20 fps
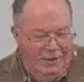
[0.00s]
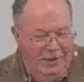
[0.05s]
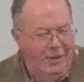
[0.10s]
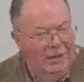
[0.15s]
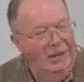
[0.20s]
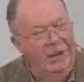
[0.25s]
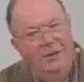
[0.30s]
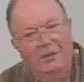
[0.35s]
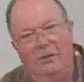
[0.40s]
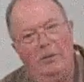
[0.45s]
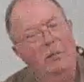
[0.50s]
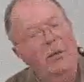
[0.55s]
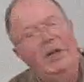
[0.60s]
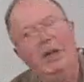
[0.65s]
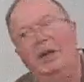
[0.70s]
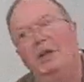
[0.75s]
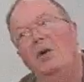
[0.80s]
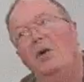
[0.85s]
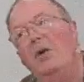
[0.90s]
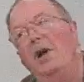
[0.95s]
And we
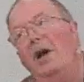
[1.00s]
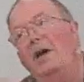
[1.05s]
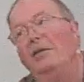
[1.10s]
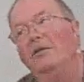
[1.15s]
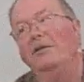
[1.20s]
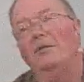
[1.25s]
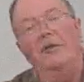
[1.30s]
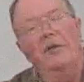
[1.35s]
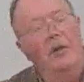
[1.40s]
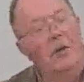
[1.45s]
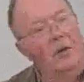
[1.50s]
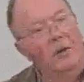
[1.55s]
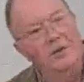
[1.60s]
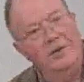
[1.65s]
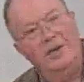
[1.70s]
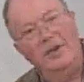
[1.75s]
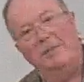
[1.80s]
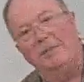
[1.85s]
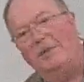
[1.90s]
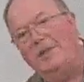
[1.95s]
could go on for a
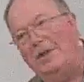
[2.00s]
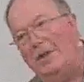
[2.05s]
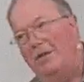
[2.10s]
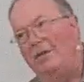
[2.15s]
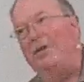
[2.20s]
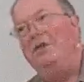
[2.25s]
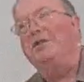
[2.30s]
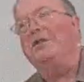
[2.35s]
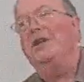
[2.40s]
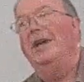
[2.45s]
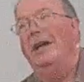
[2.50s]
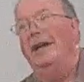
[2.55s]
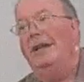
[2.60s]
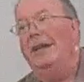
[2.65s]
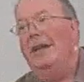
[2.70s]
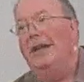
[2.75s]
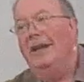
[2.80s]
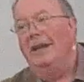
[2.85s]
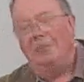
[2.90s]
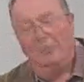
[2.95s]
whole sermon series on
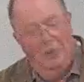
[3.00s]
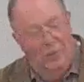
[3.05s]
that.